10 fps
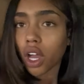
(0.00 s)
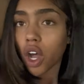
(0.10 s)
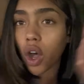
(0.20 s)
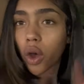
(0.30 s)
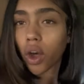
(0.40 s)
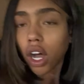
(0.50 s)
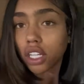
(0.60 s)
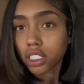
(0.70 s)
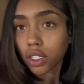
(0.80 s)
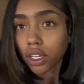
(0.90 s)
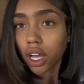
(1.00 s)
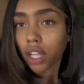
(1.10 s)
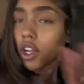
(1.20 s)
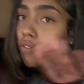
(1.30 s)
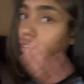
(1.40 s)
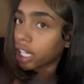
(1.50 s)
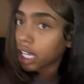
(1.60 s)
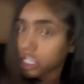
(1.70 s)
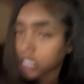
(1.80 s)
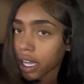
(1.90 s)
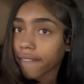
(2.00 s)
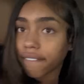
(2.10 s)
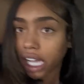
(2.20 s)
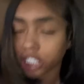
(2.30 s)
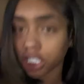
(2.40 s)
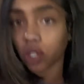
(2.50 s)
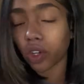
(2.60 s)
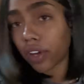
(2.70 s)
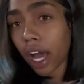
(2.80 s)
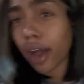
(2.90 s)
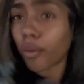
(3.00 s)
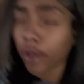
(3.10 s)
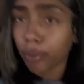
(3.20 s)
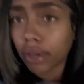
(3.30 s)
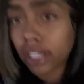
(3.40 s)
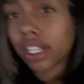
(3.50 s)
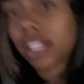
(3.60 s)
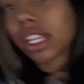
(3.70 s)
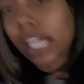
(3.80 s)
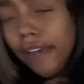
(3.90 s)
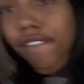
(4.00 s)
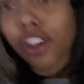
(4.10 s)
Oh, also y'all don't forget Shop Fashion Nova. I will put the link for